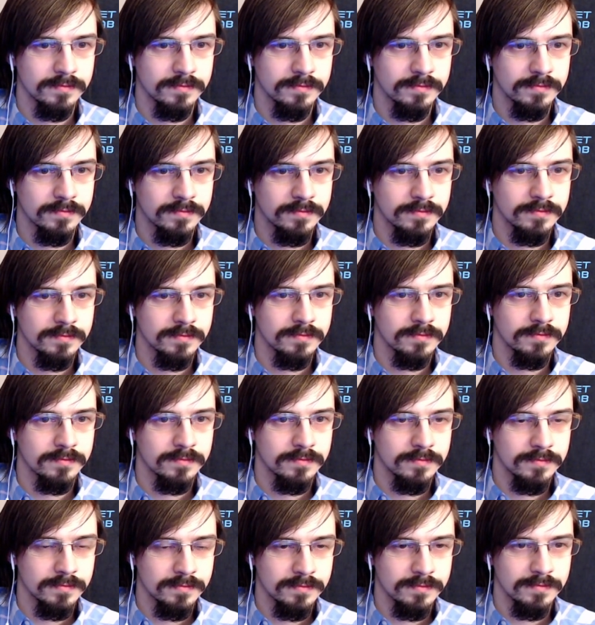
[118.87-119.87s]

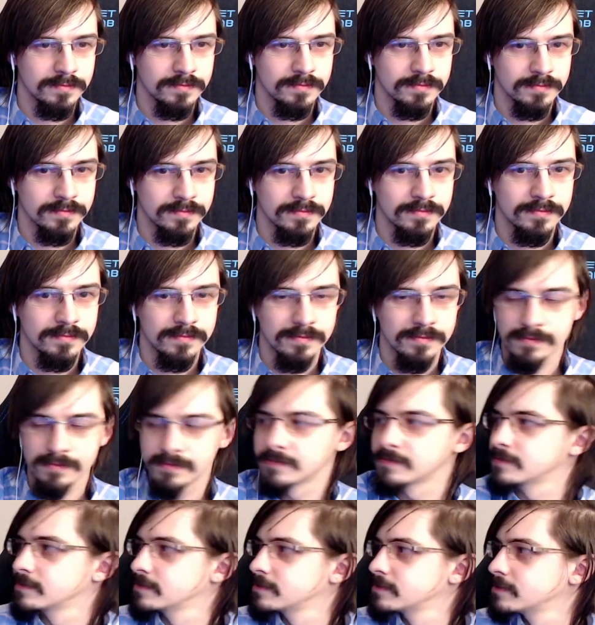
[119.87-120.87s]

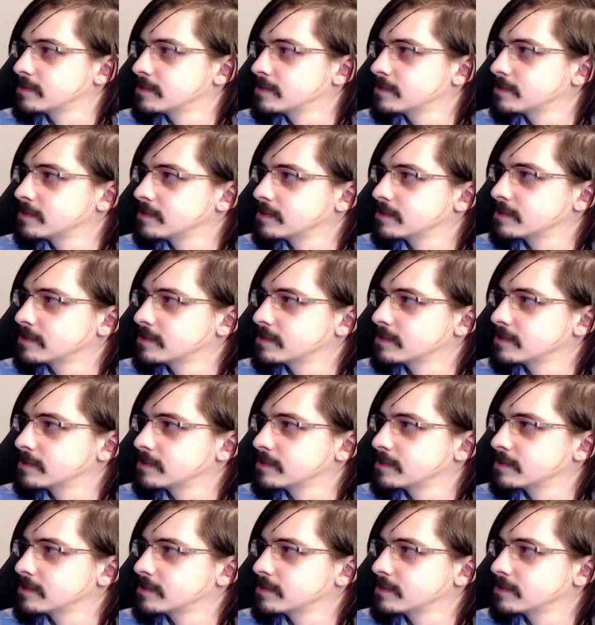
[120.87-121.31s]
[no speech]